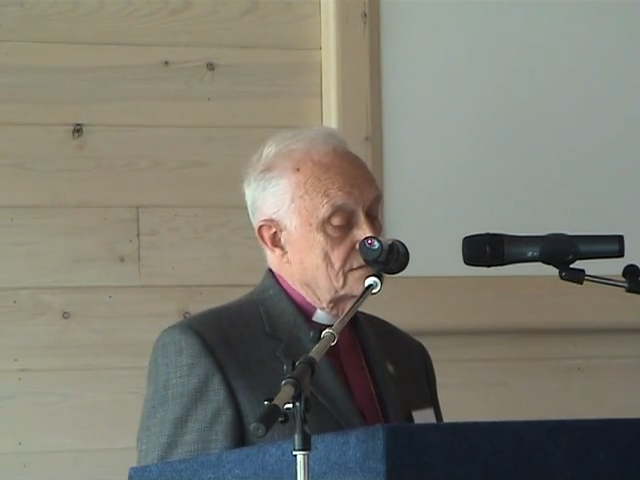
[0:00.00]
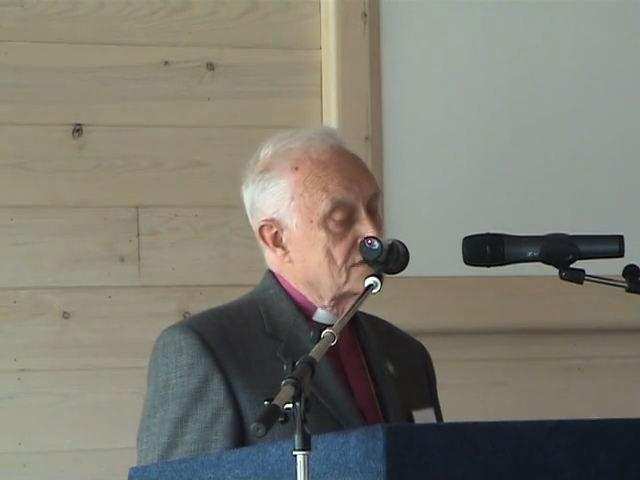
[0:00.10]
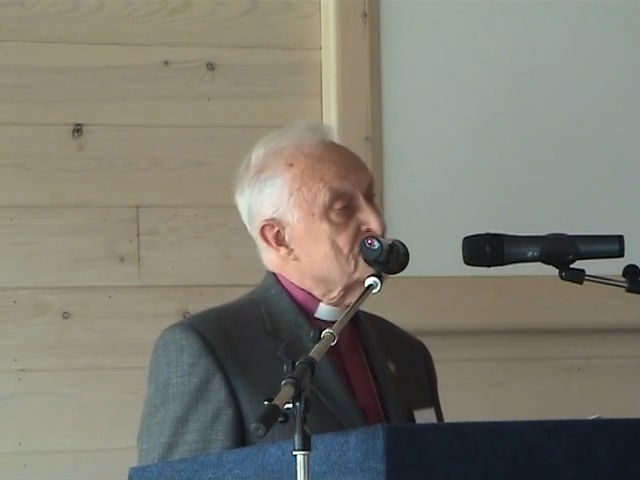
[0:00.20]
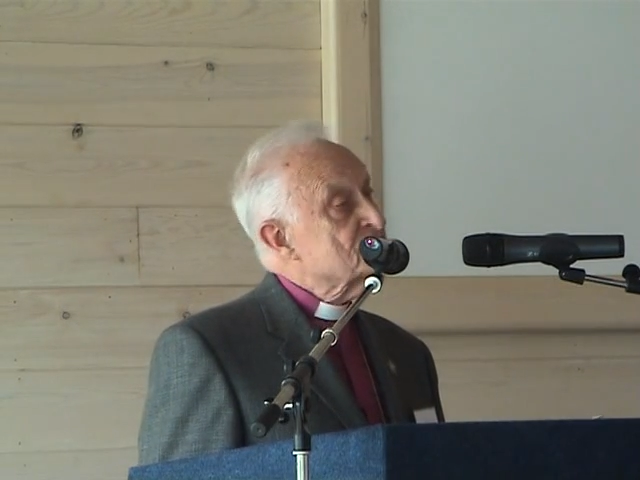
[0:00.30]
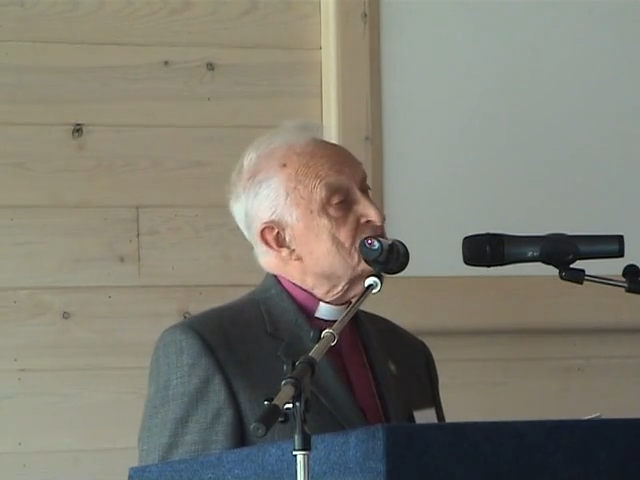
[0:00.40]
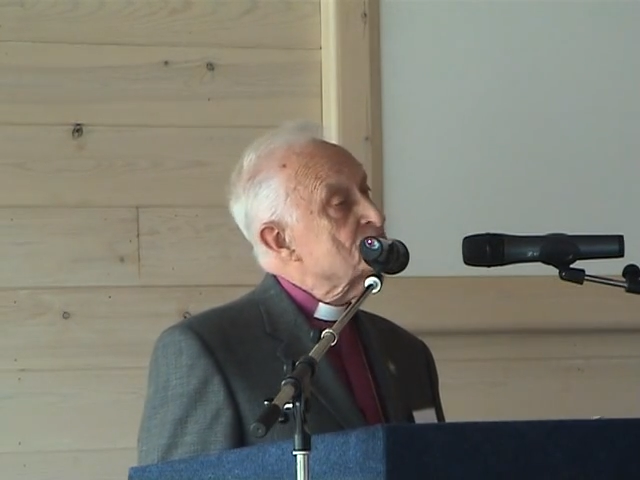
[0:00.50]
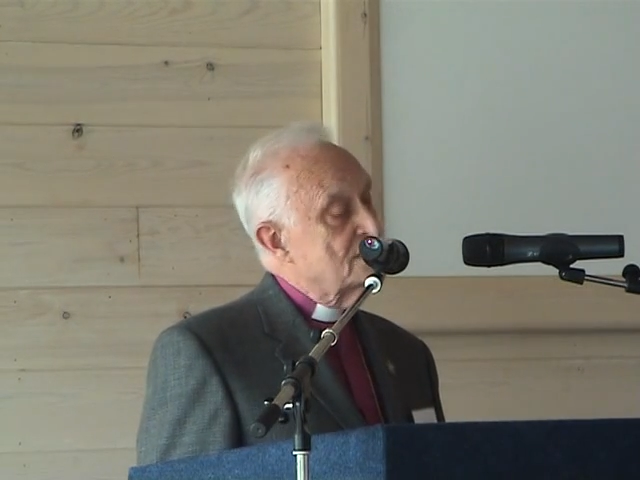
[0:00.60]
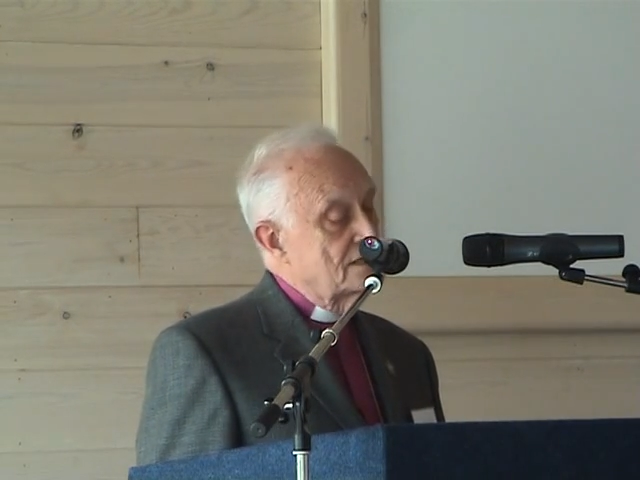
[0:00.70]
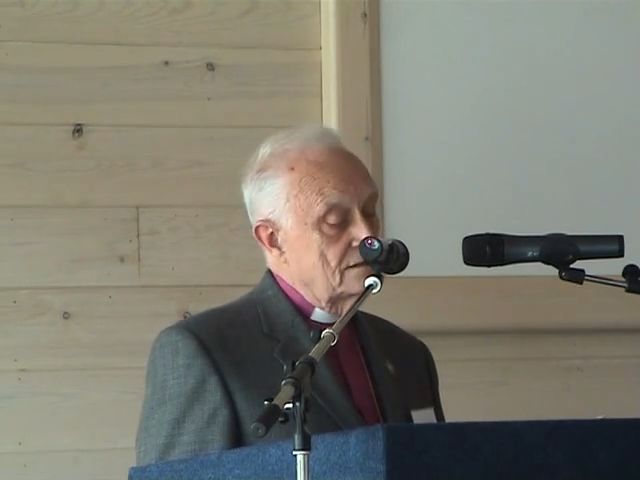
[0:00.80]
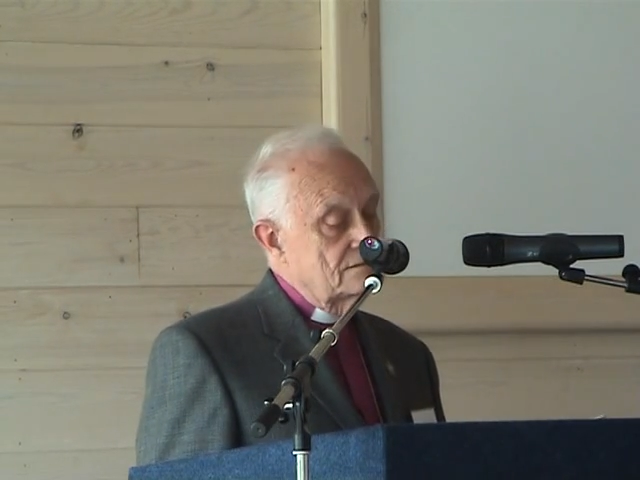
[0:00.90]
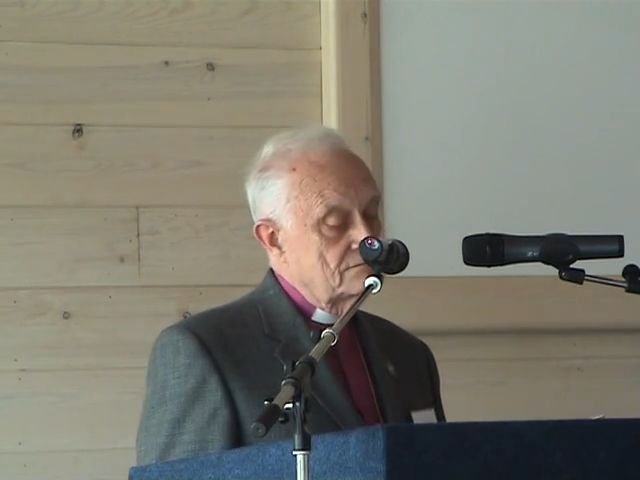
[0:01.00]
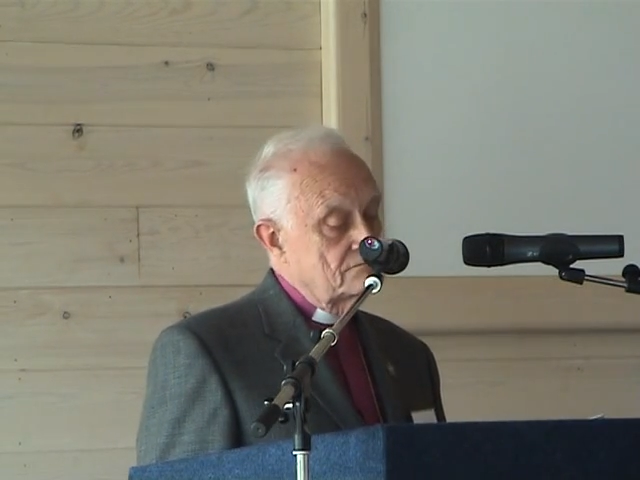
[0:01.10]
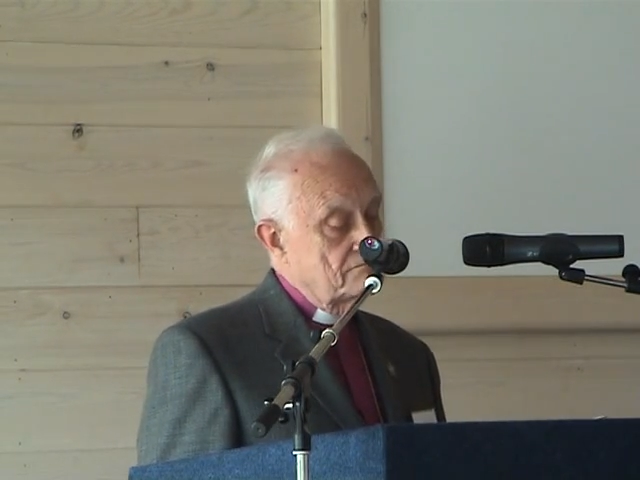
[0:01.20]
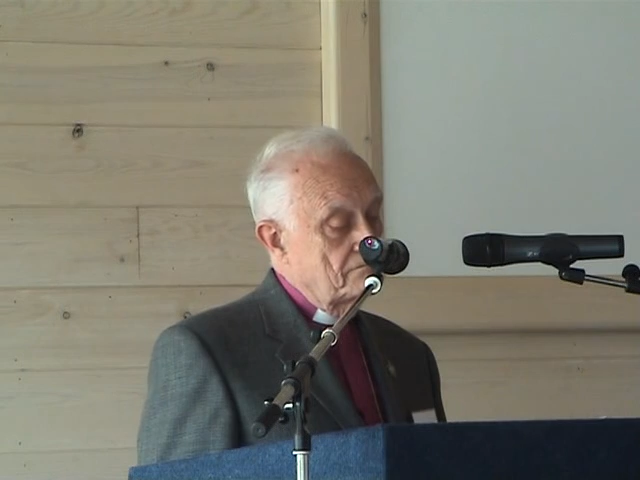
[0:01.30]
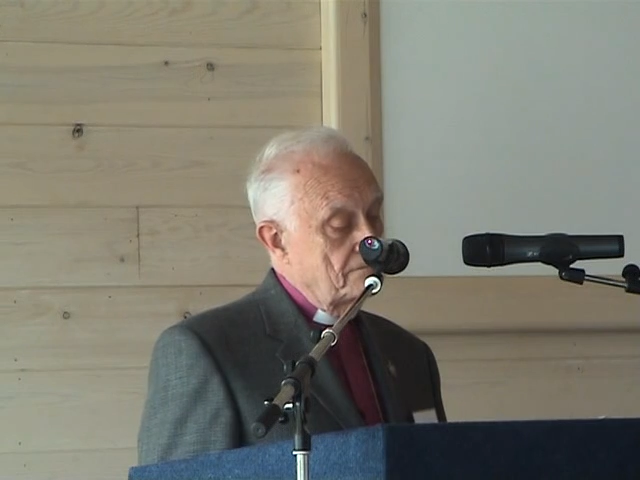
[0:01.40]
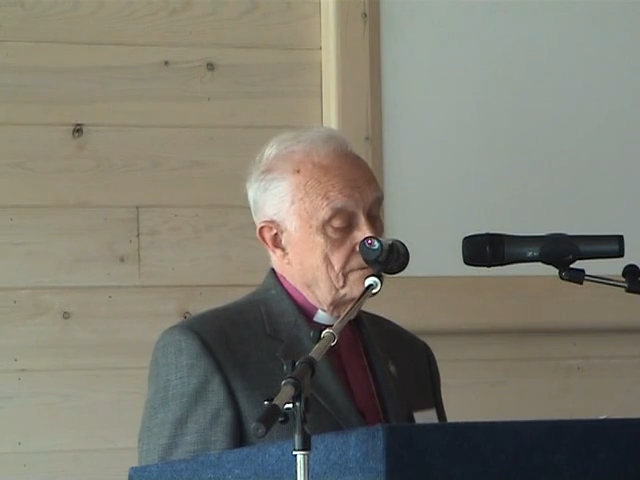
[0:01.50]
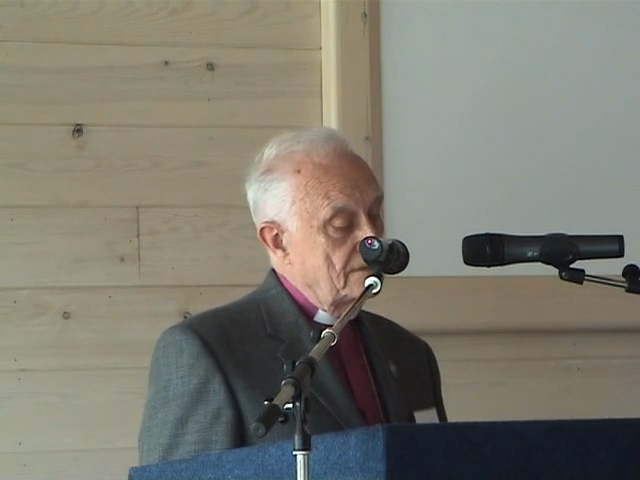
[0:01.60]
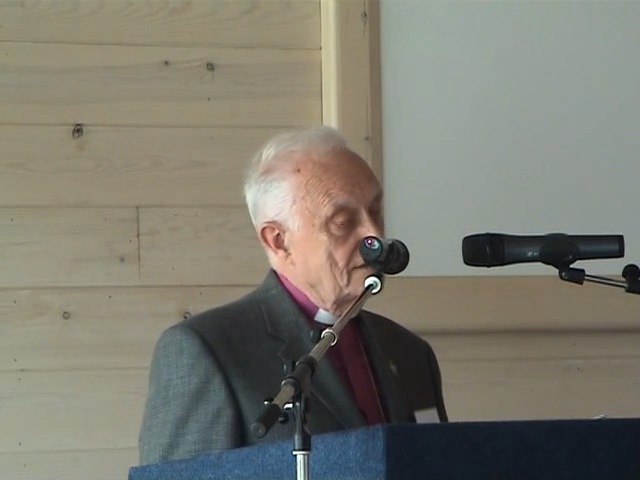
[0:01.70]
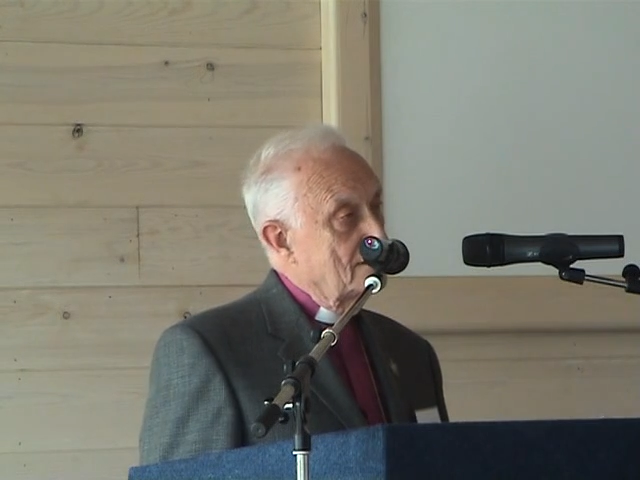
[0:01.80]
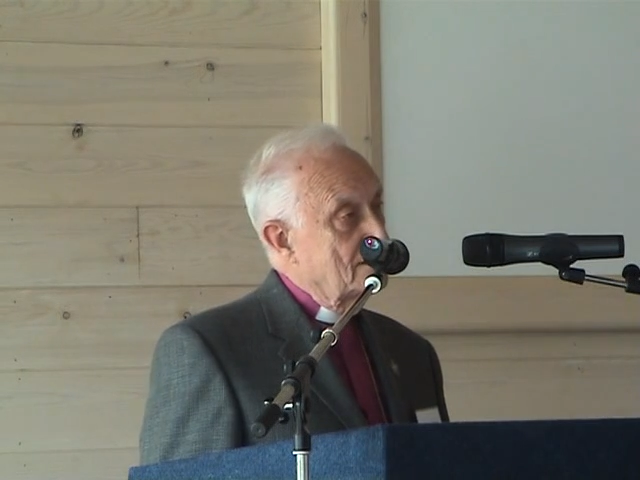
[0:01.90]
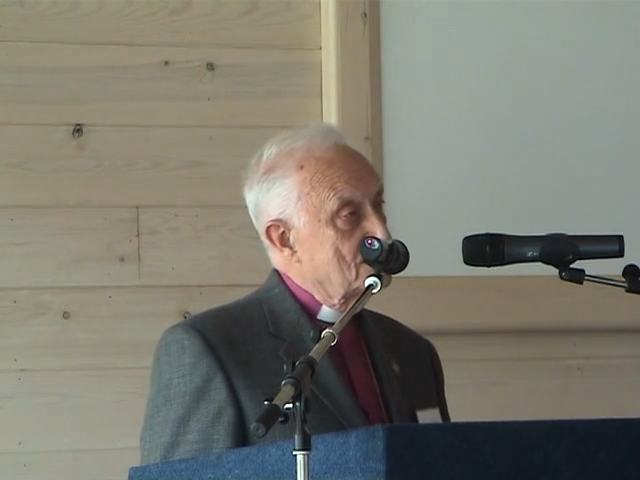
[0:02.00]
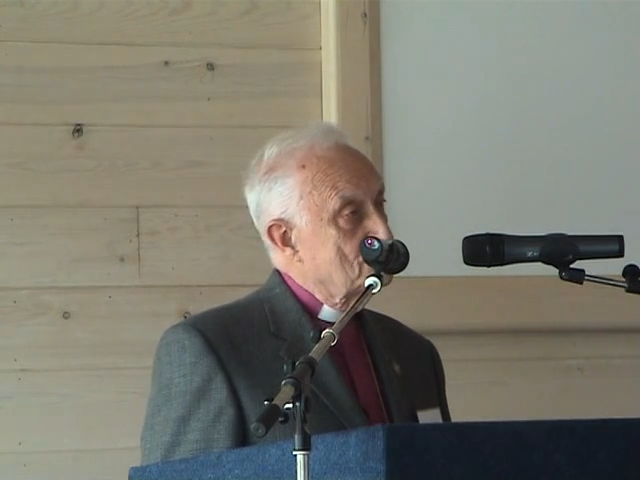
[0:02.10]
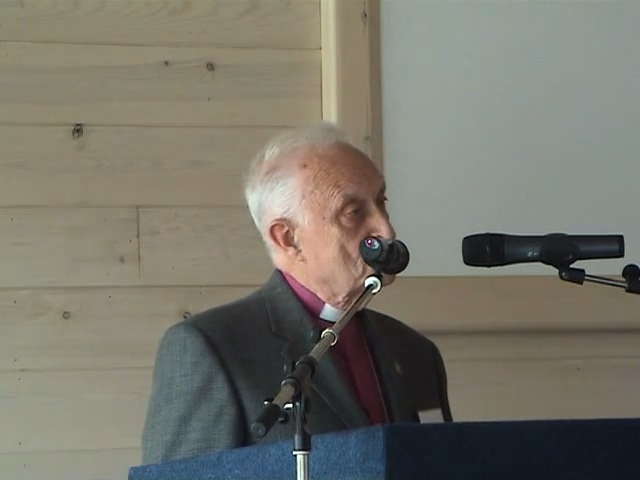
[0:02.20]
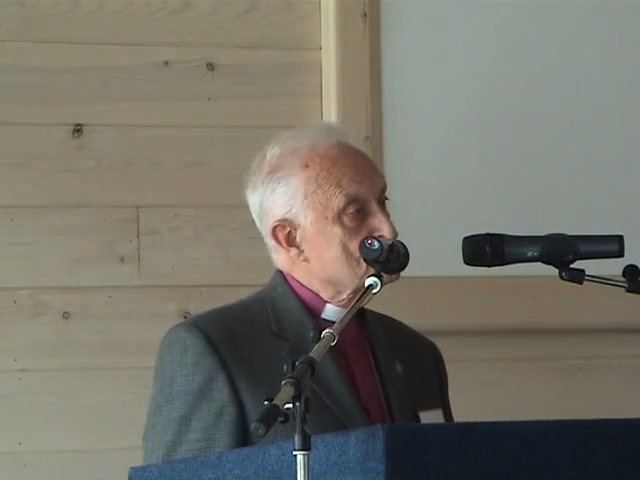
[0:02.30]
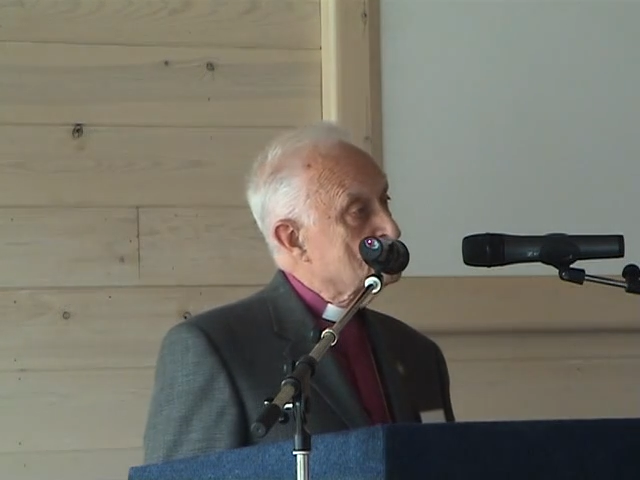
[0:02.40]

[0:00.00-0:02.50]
This is me in the most